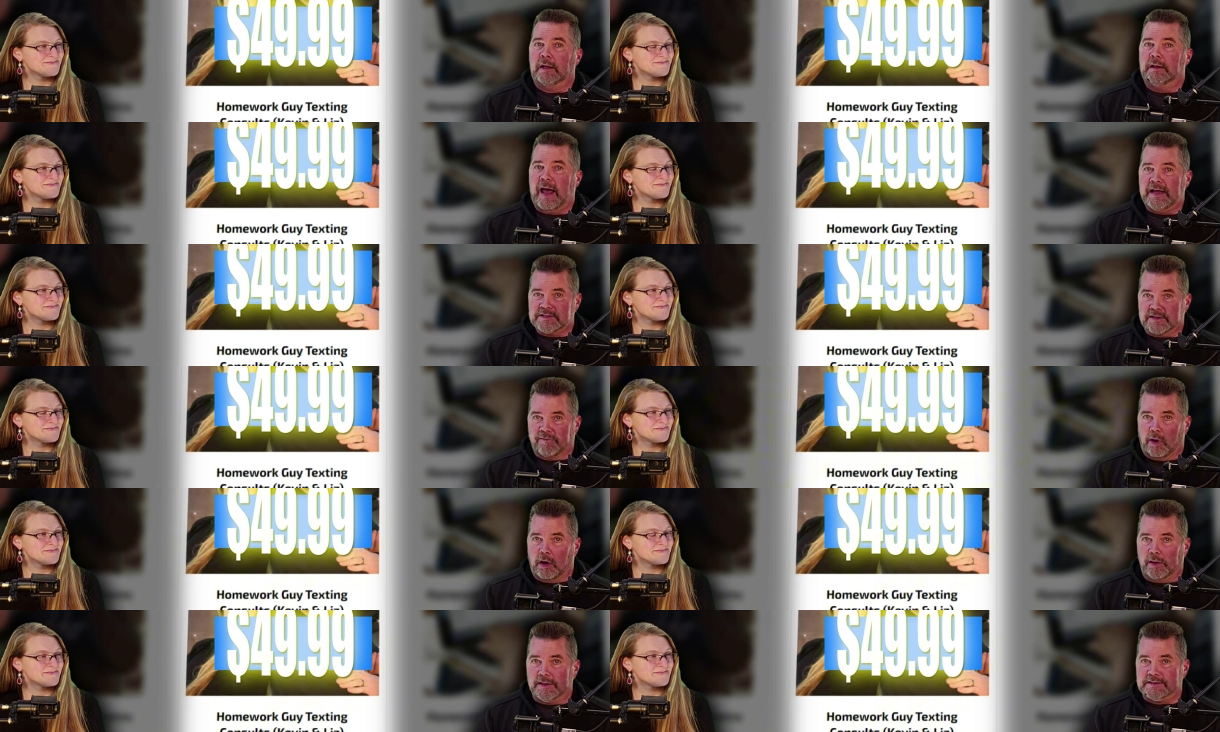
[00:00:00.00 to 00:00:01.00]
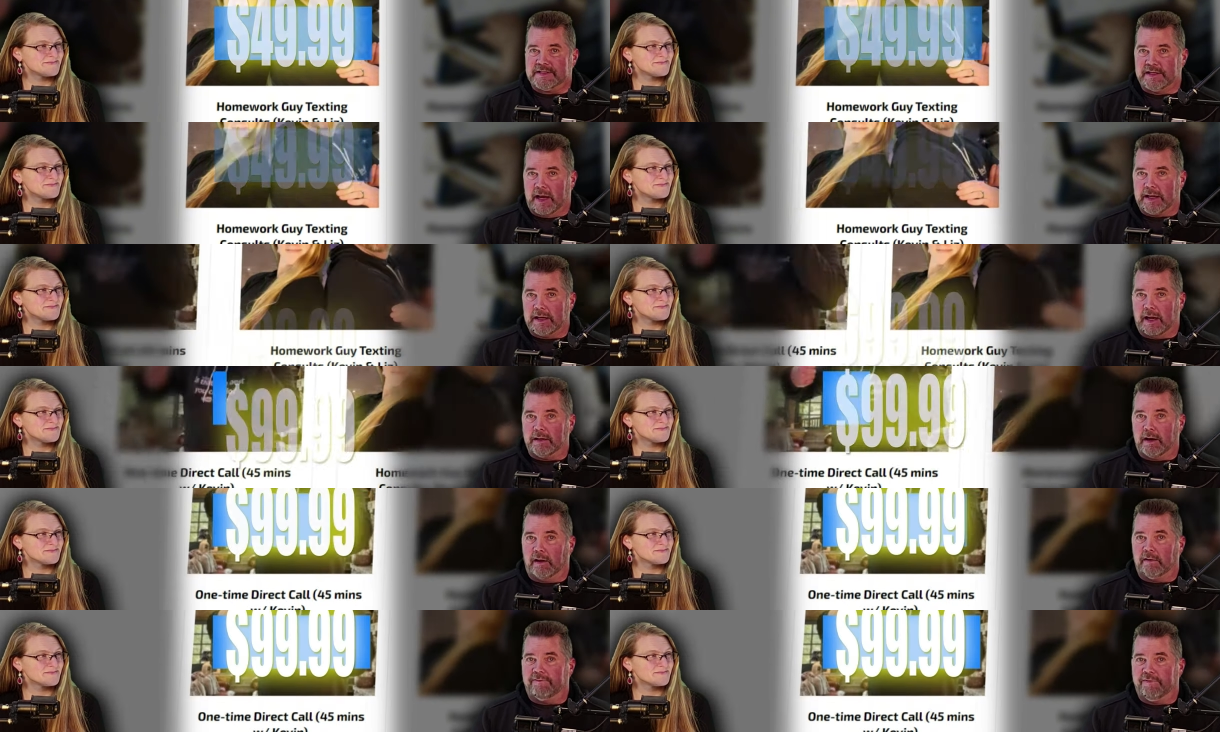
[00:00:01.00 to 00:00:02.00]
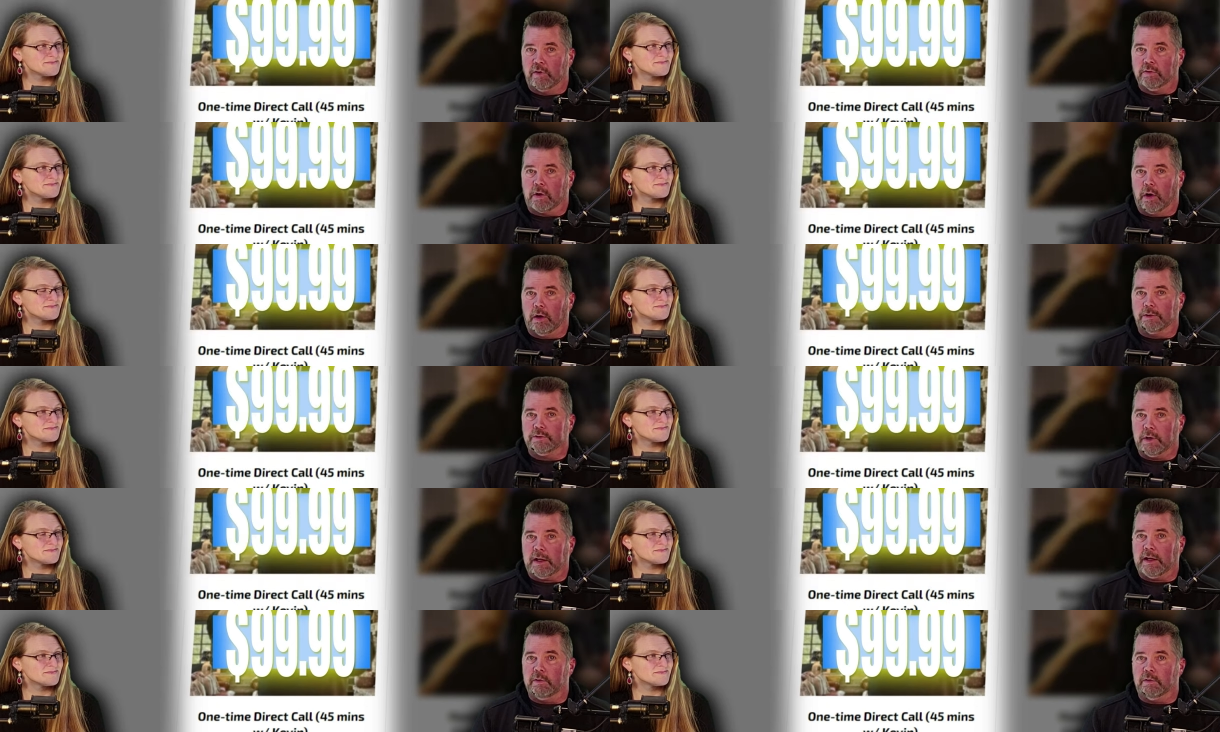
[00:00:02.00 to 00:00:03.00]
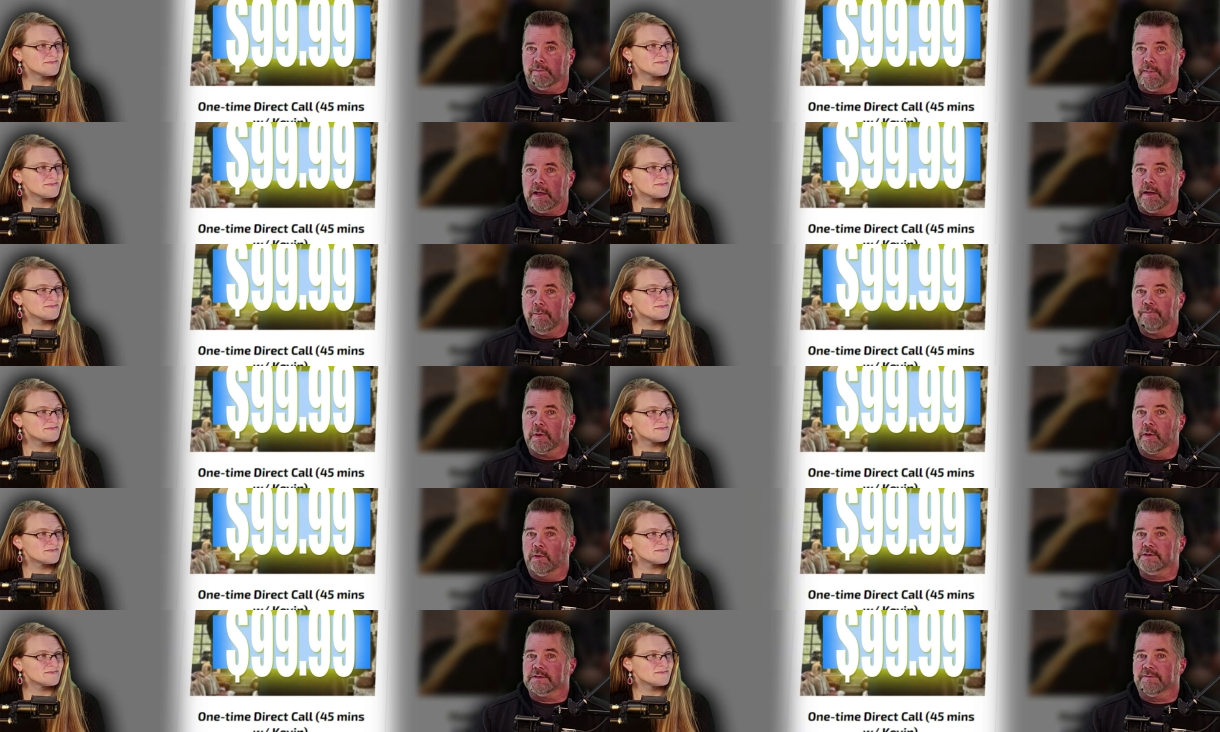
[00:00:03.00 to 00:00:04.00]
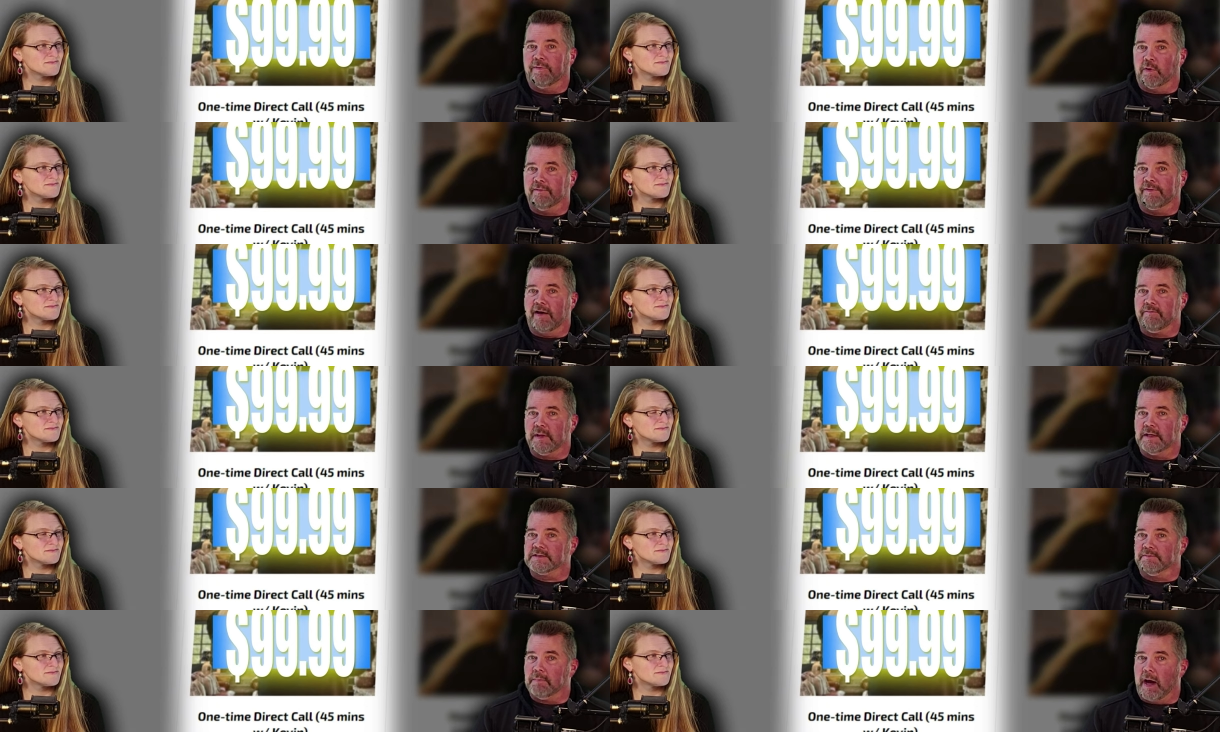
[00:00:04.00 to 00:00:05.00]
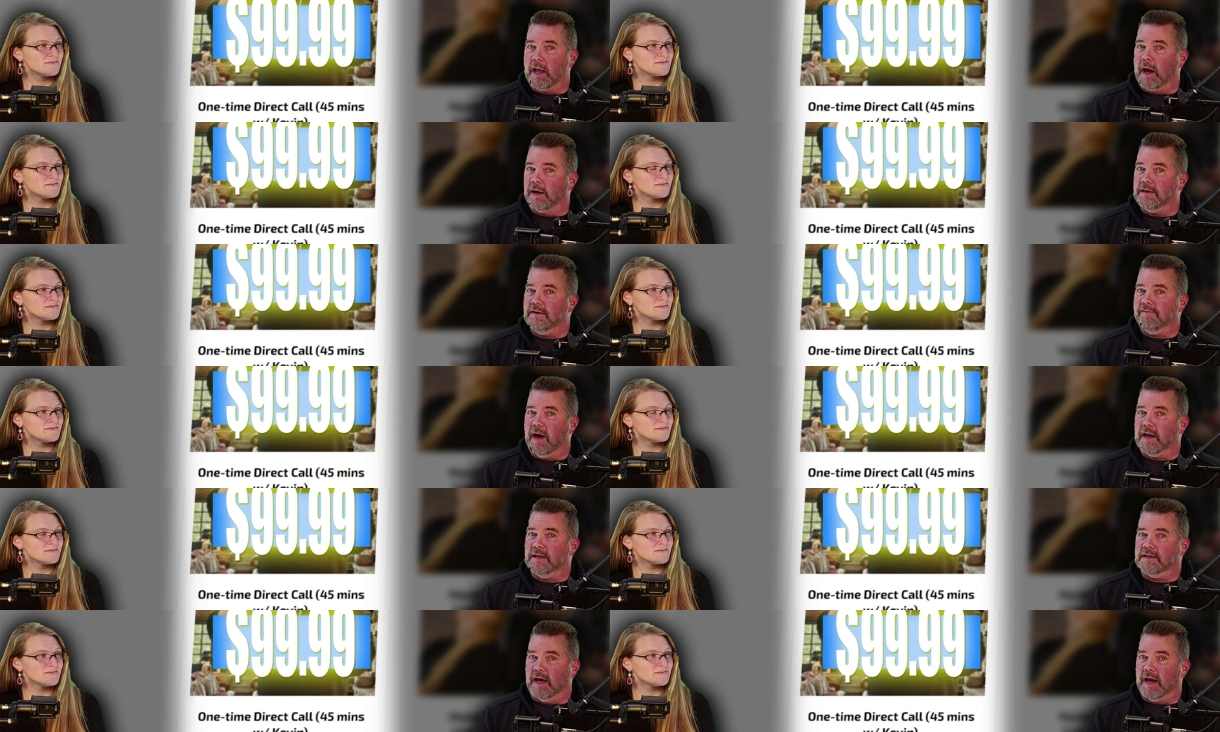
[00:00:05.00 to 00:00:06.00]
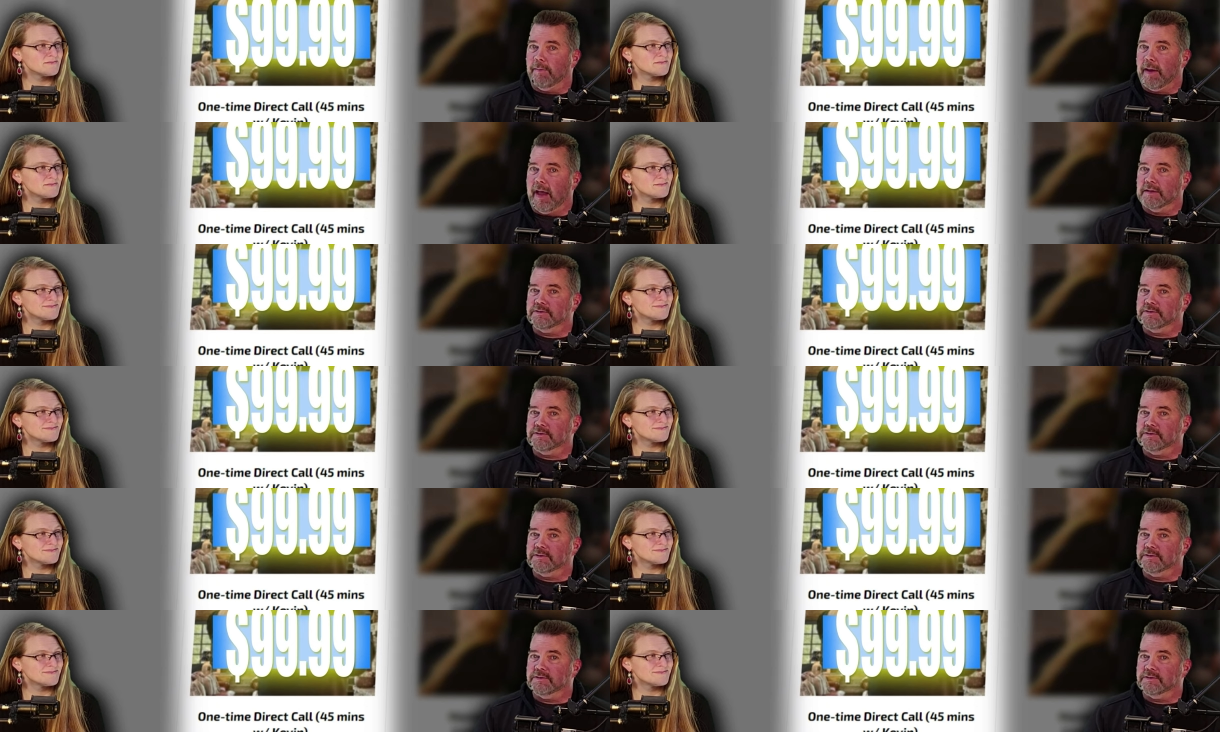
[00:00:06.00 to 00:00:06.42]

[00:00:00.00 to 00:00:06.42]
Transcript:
Speaker 1: Last of all is the $99 phone call directly with me, which is 45 minutes of my undivided time